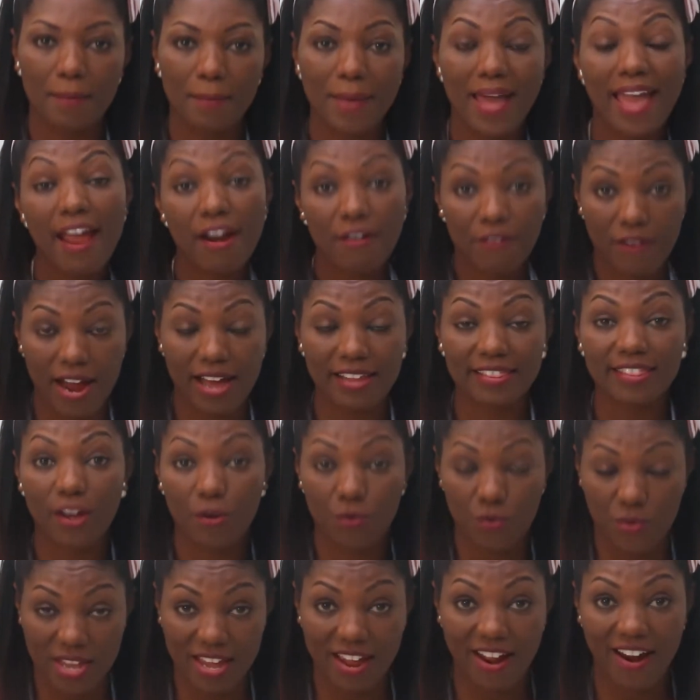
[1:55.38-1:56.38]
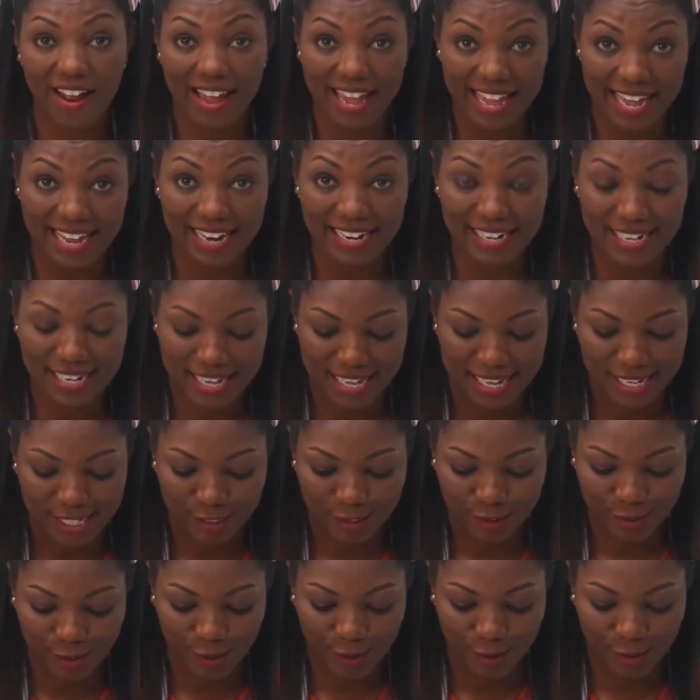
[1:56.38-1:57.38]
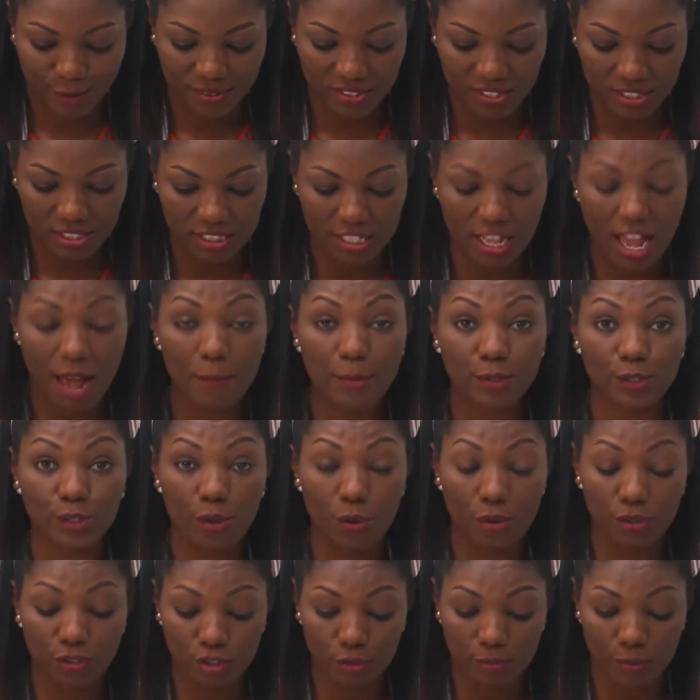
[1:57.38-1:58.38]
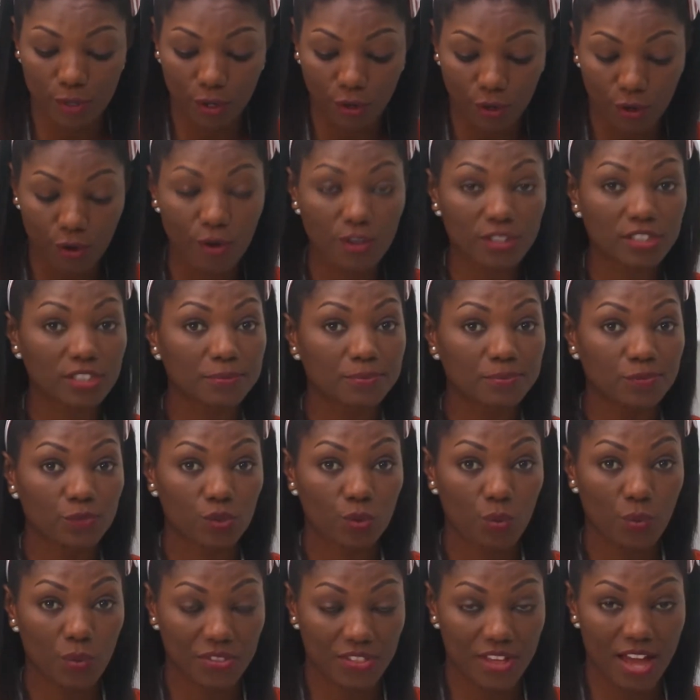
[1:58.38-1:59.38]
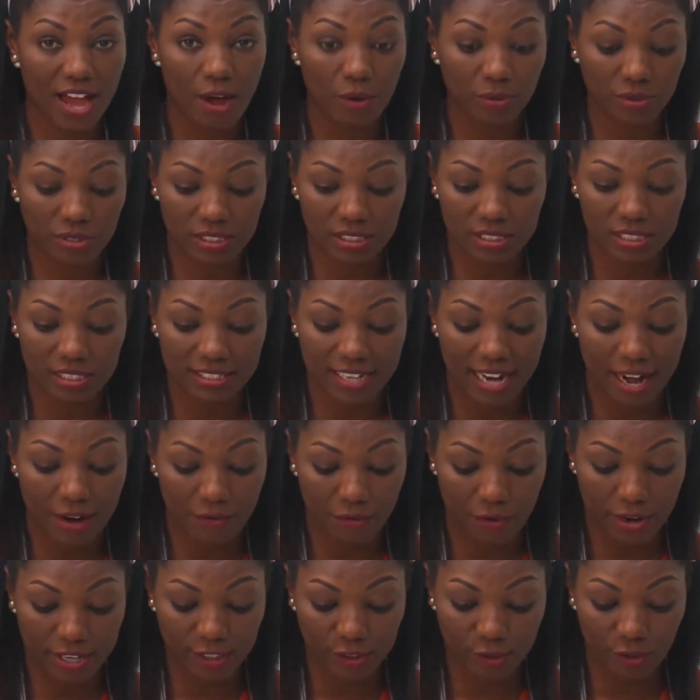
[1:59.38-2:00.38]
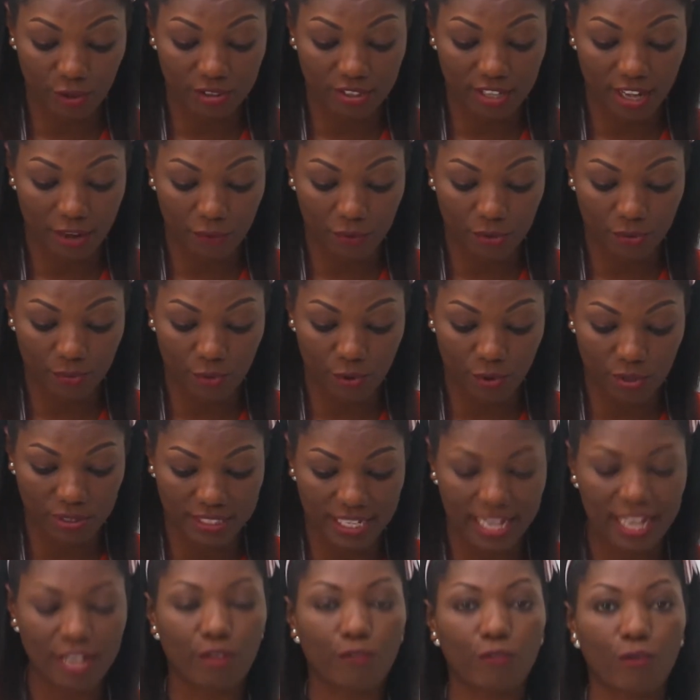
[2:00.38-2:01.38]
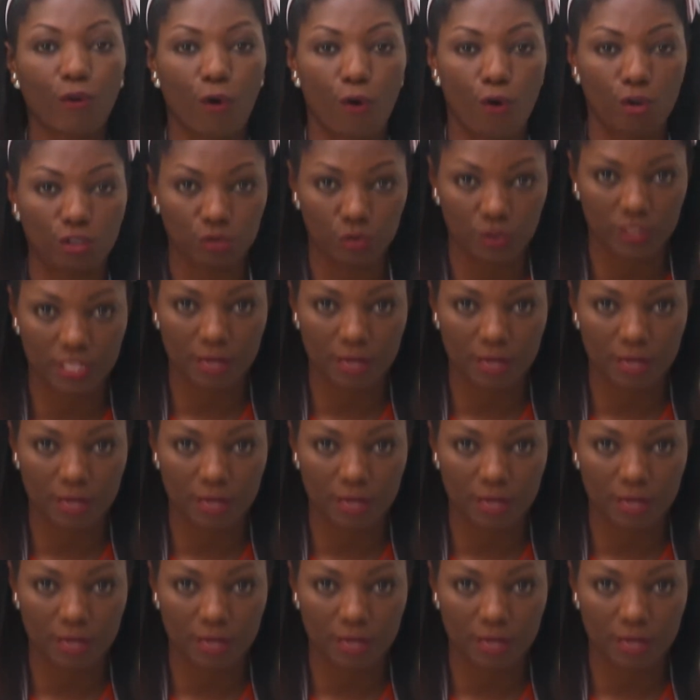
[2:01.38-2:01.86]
era that we are in. So this yam is going to be cooked without direct contact with water and of course with